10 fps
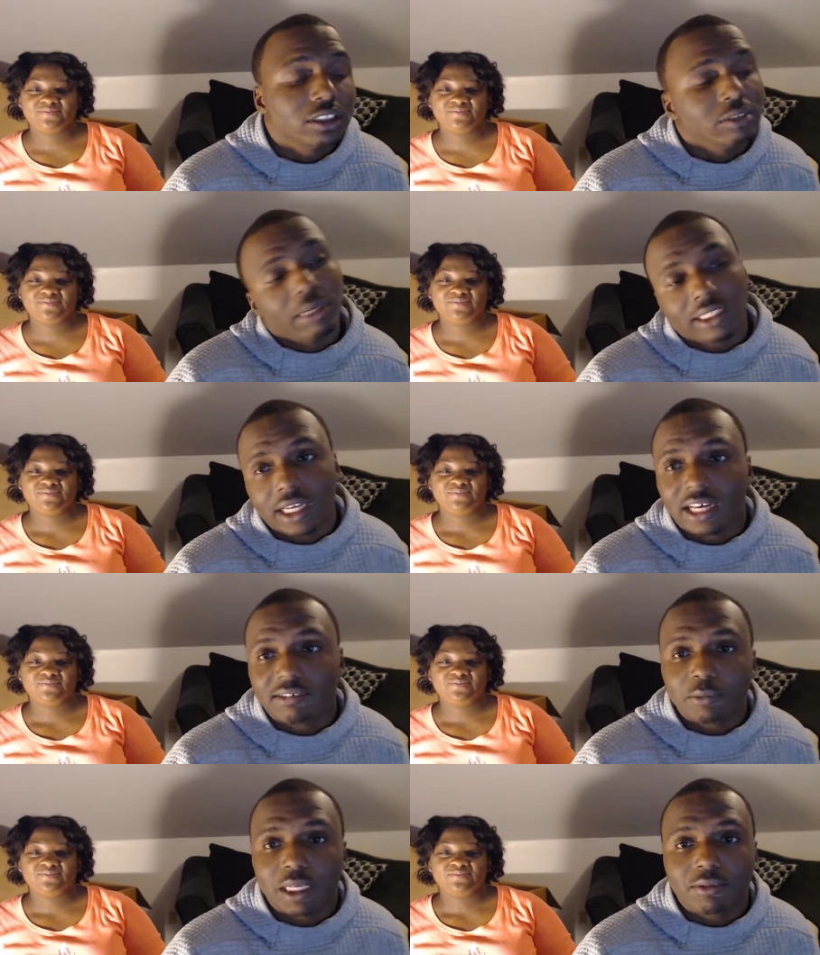Speaker 1: is about to have
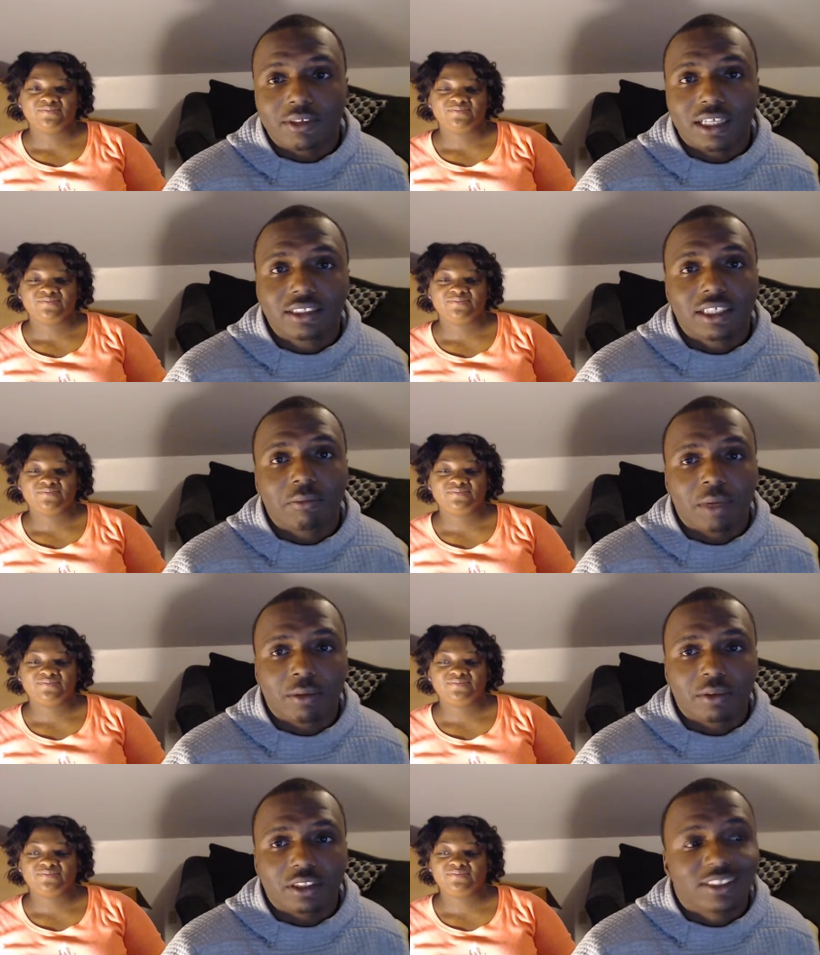a baby. They said that
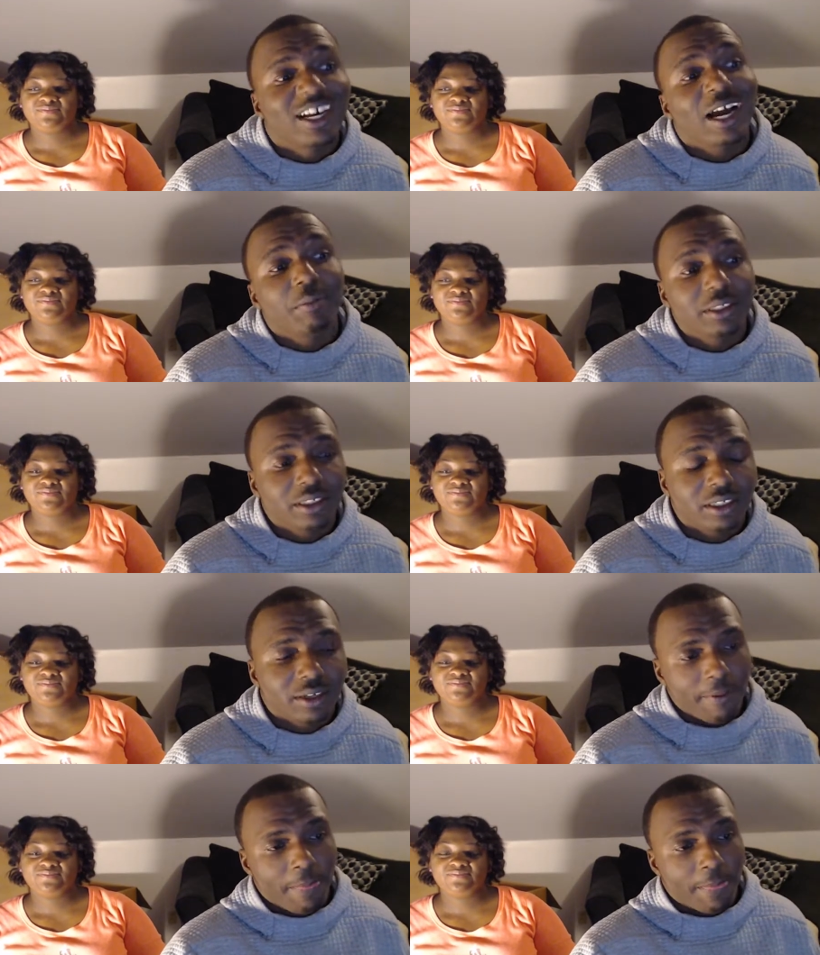baby is coming.
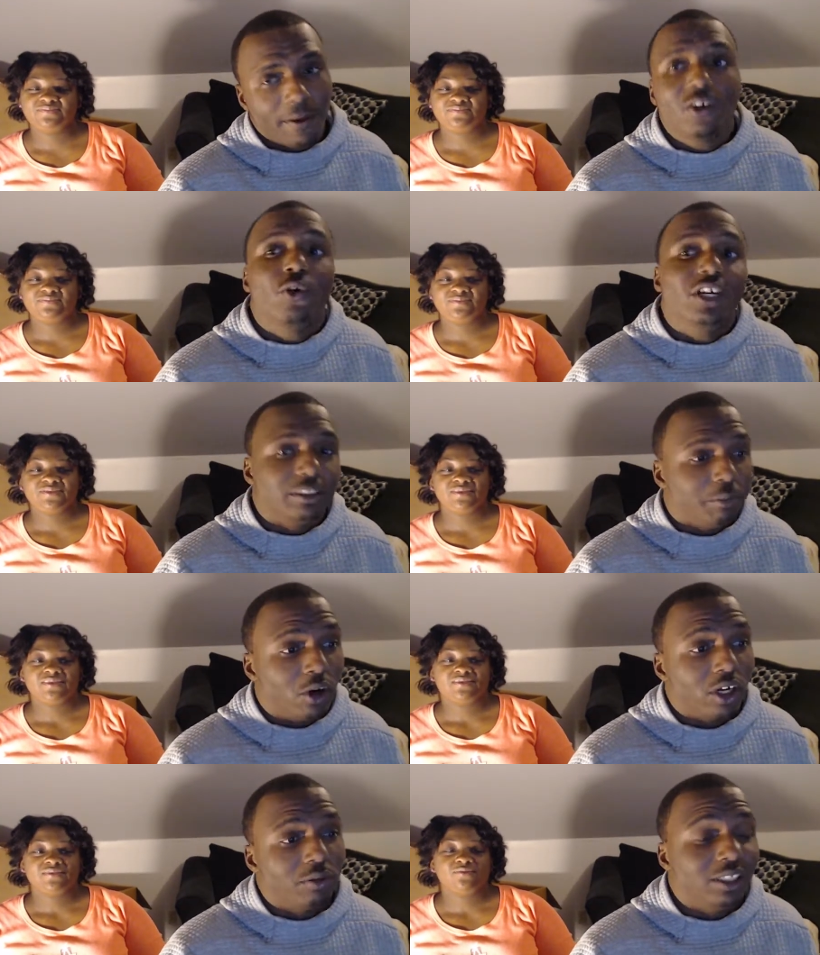Question
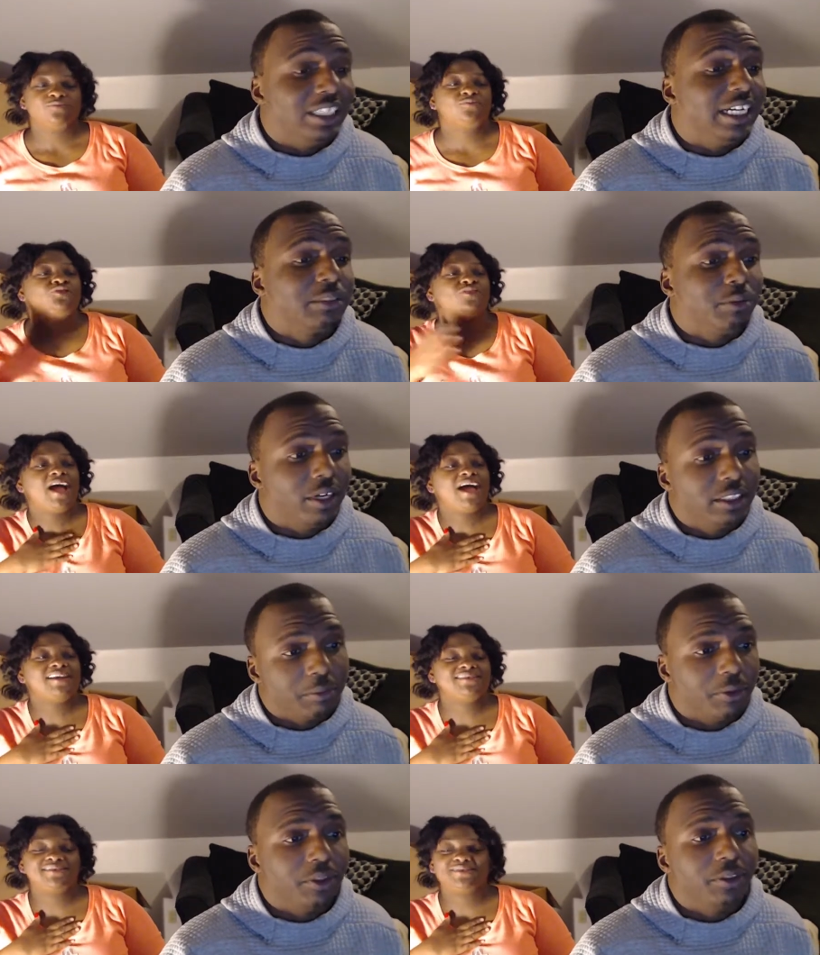mark with an
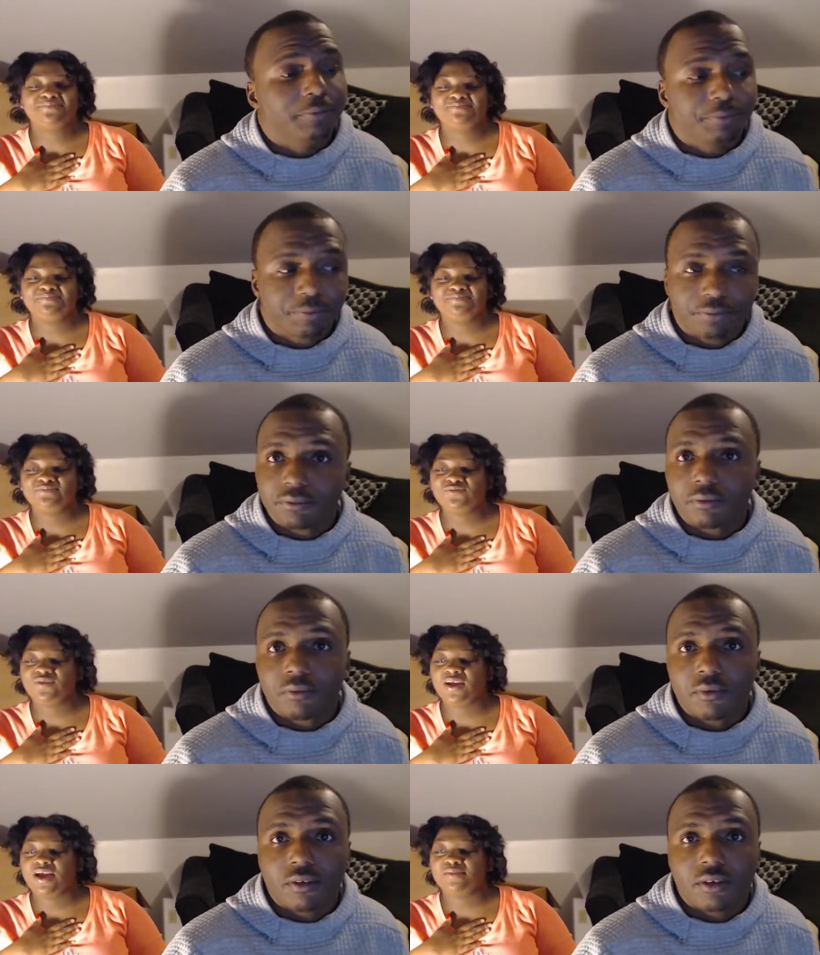expiration point.
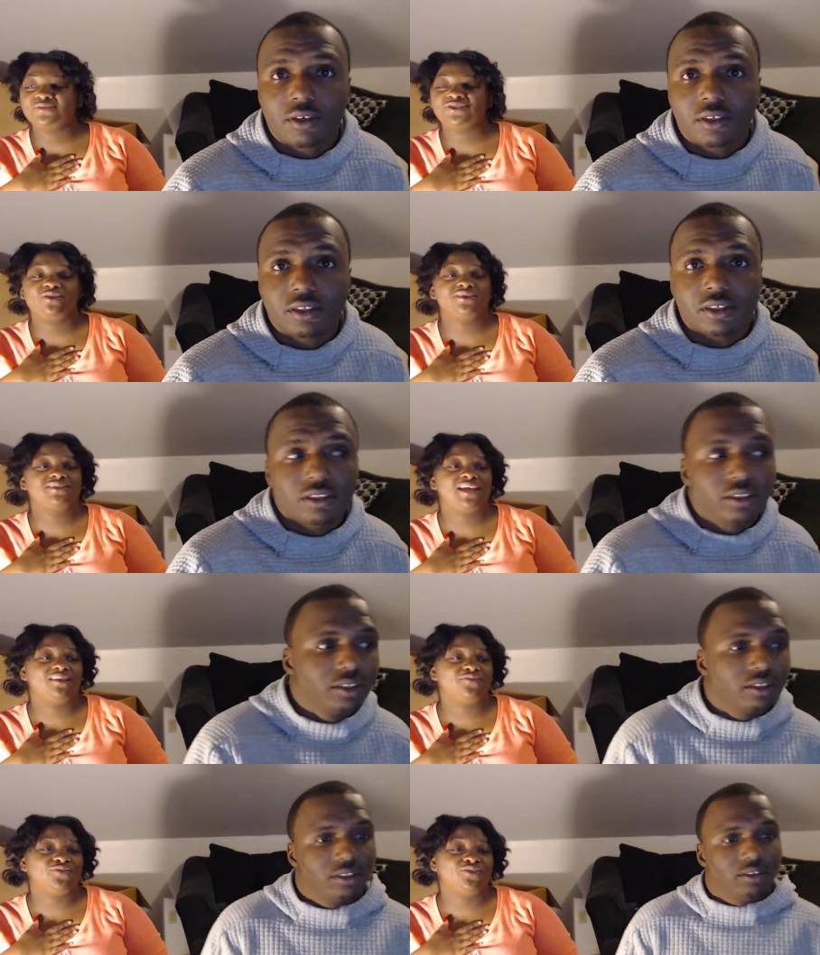
Speaker 2: Right, I'm so
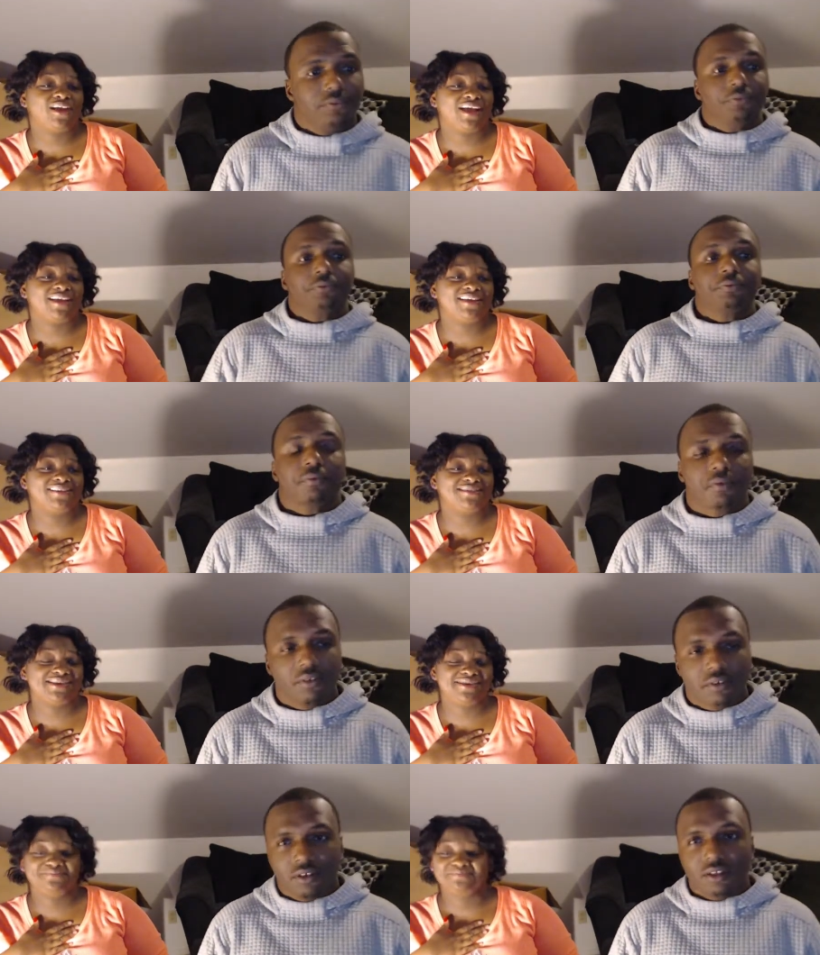excited for you guys,
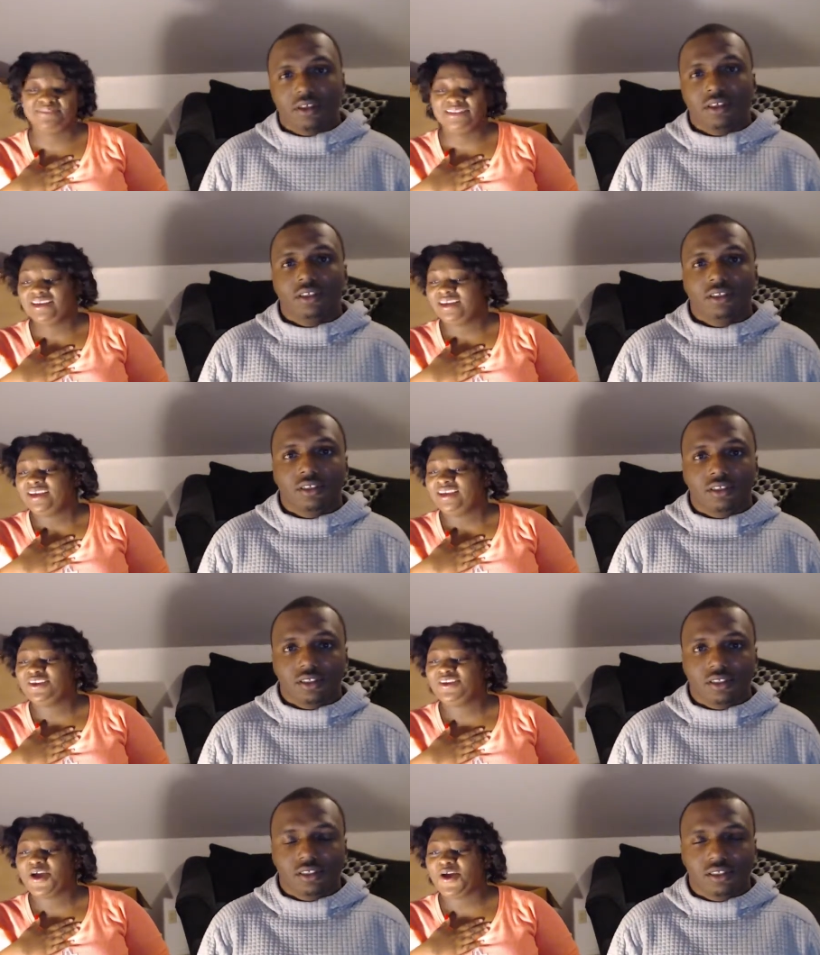and
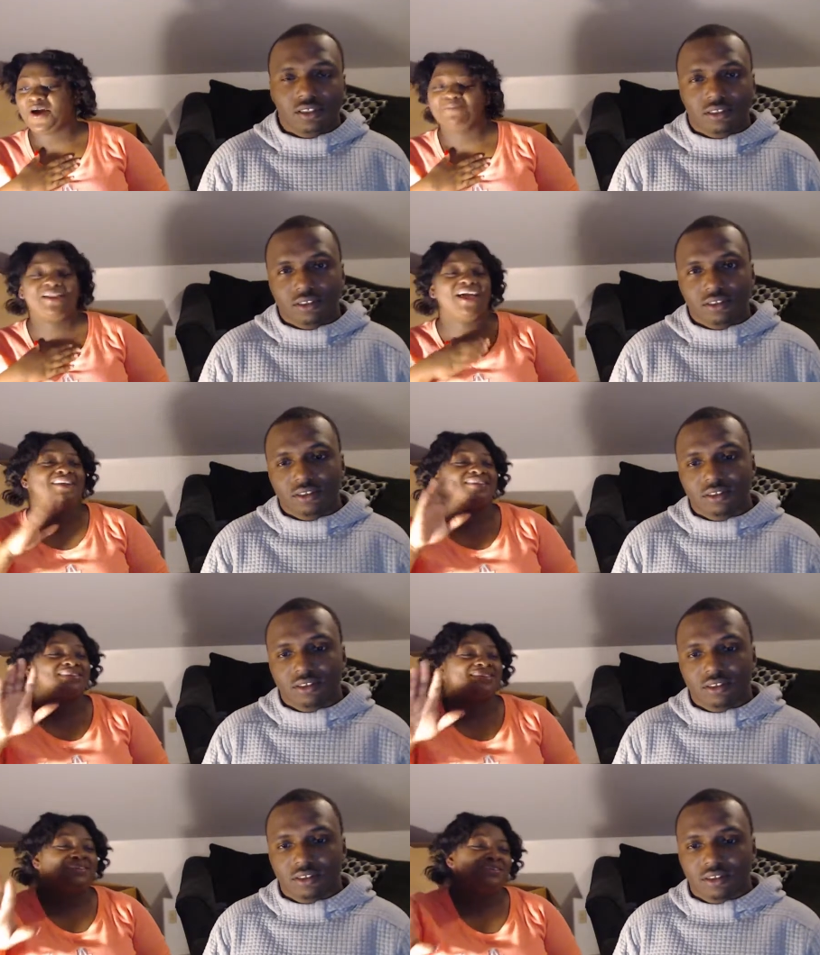you know I'm glad
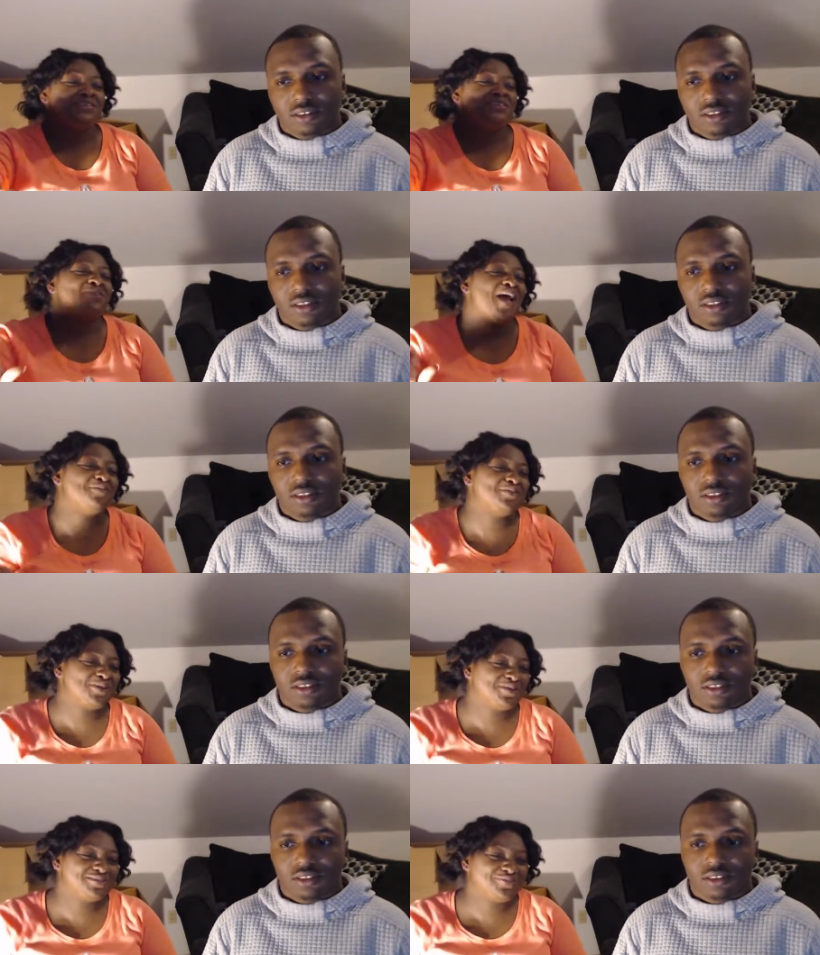you're having
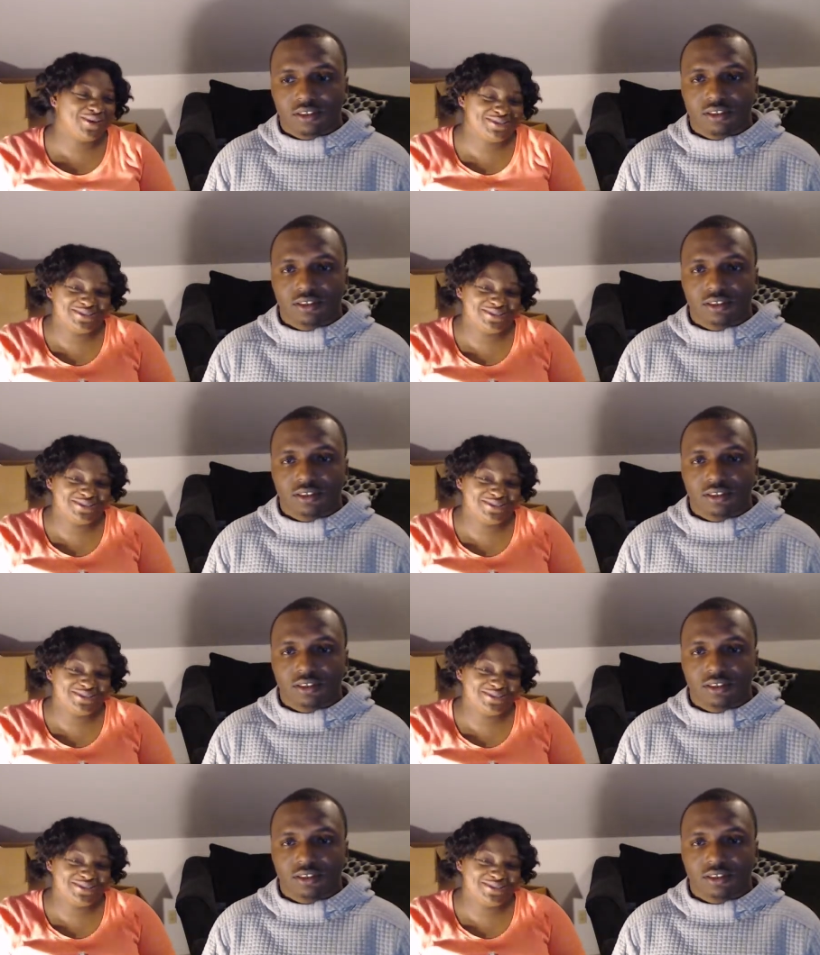yours first.